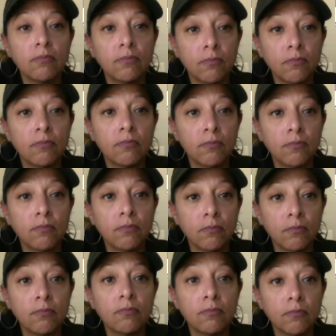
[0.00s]

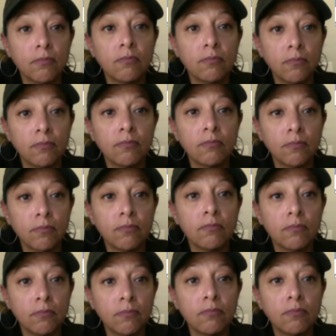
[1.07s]

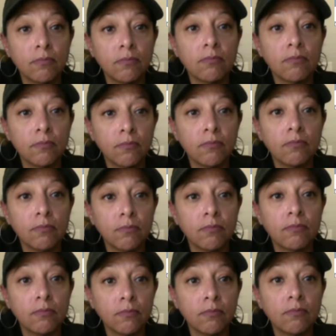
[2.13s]

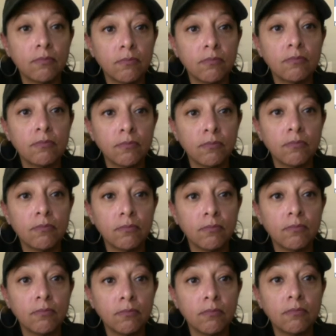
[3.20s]

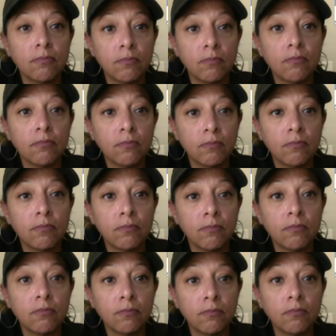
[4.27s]

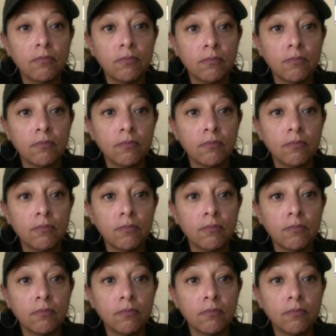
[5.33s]
[no speech]